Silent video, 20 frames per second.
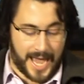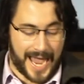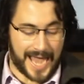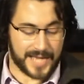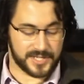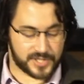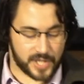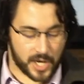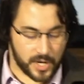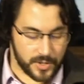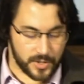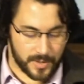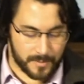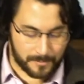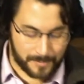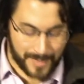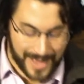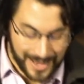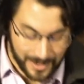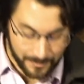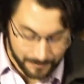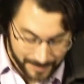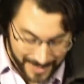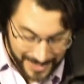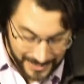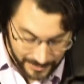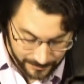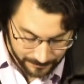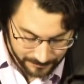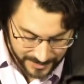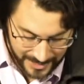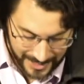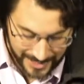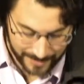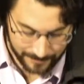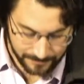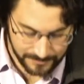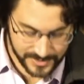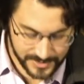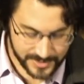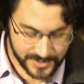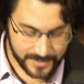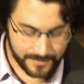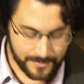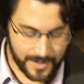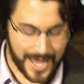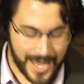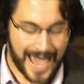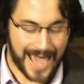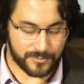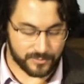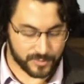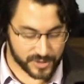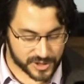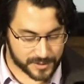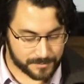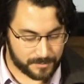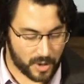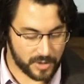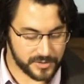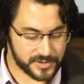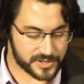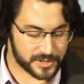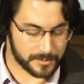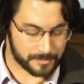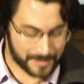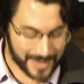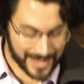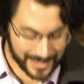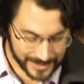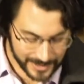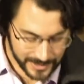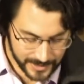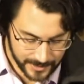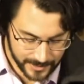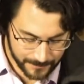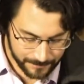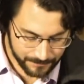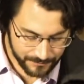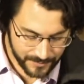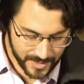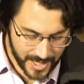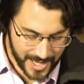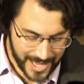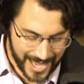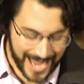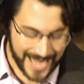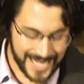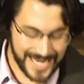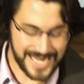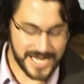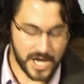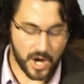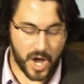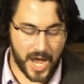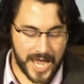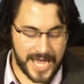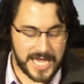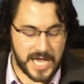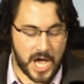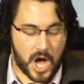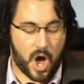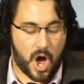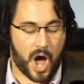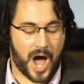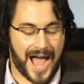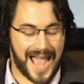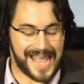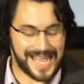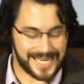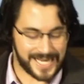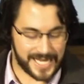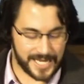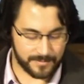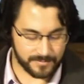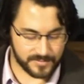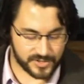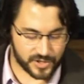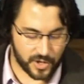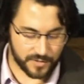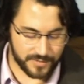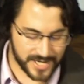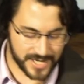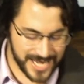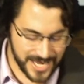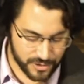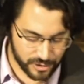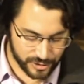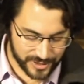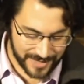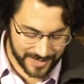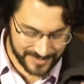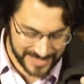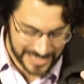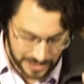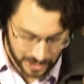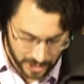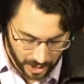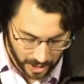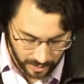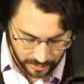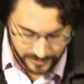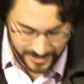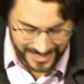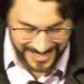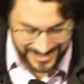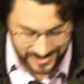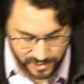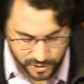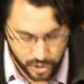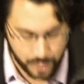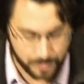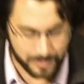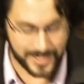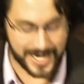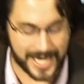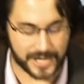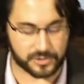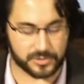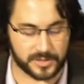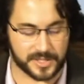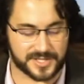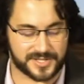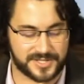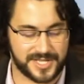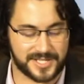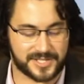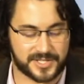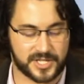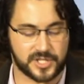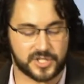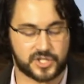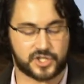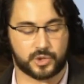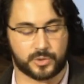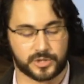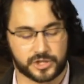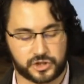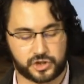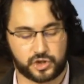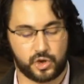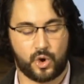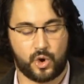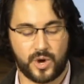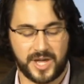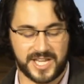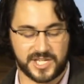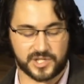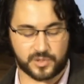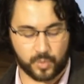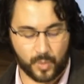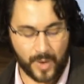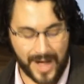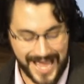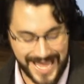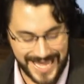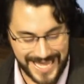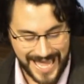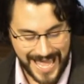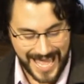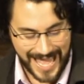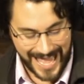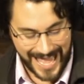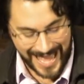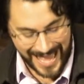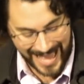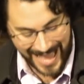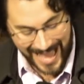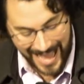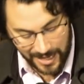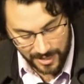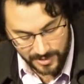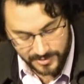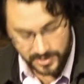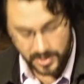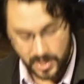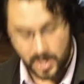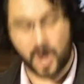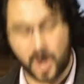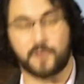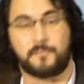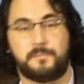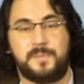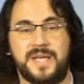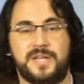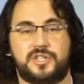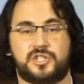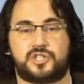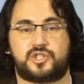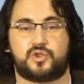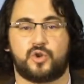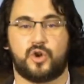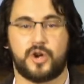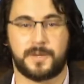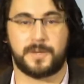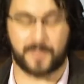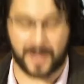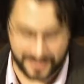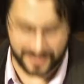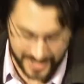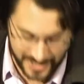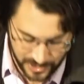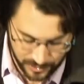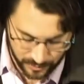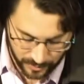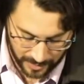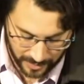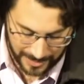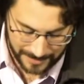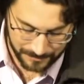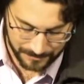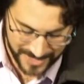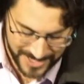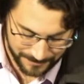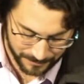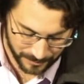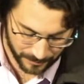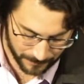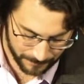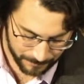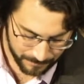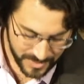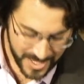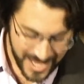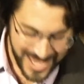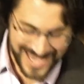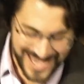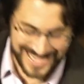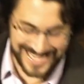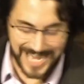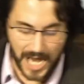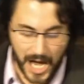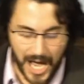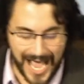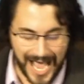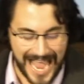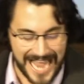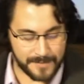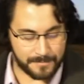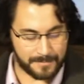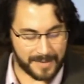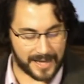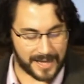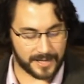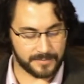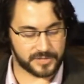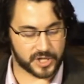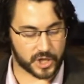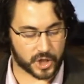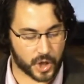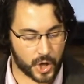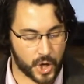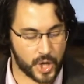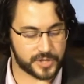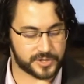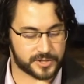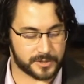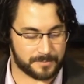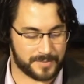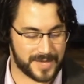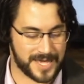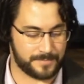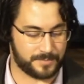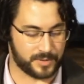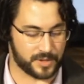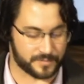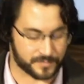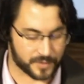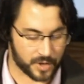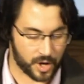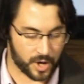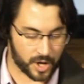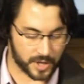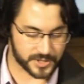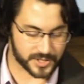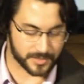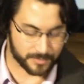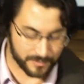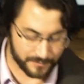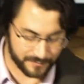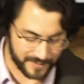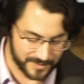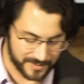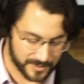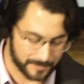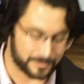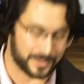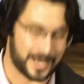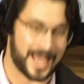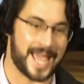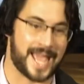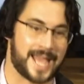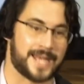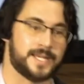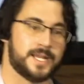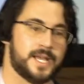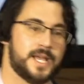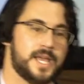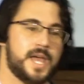And so Balaam comes at response to Balak, and he hired him so that he could get the occult and supernatural assistance to assure his way out of being destroyed by the Israelite people. He hired Balaam to curse the people of God to prevent the plan.